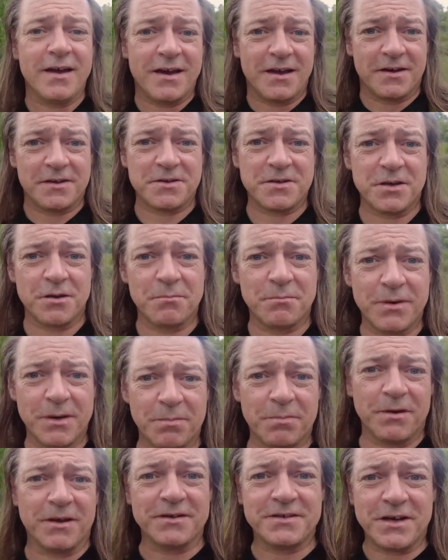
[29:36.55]
and certain
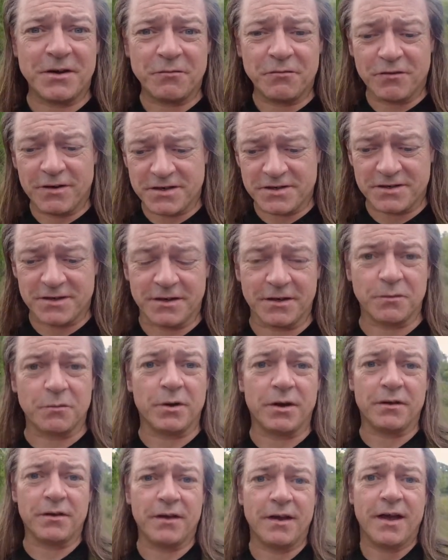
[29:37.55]
people I don't resonate
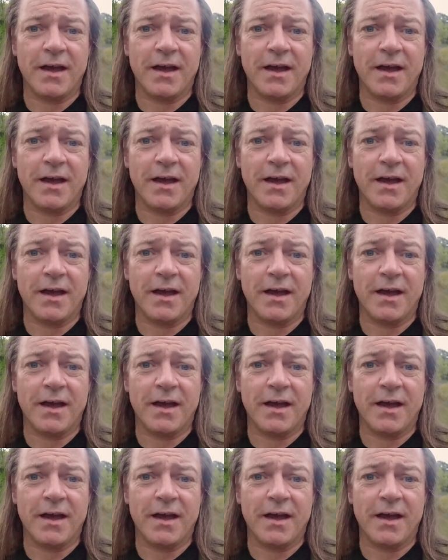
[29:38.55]
with.